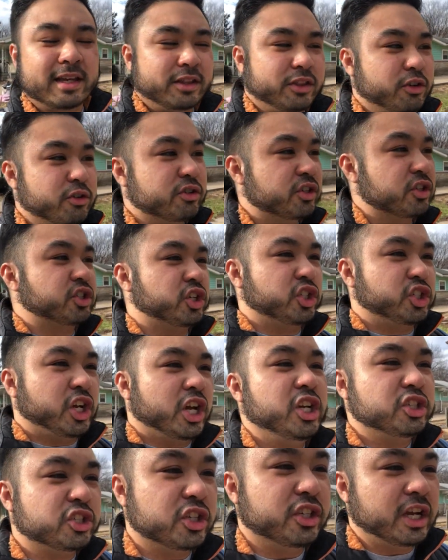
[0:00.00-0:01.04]
there's such a
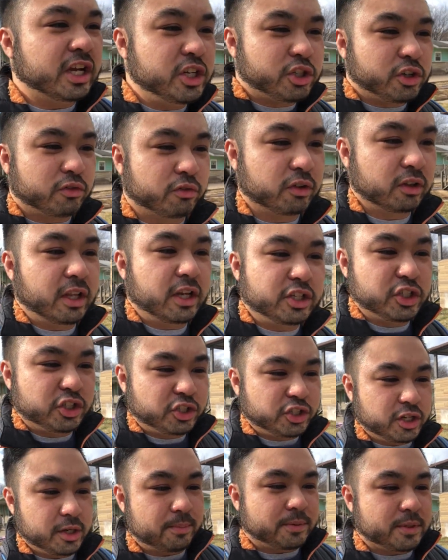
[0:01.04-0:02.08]
change in nature of
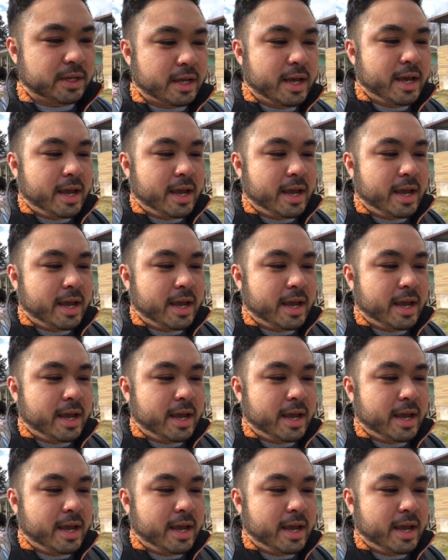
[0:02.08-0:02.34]
relationships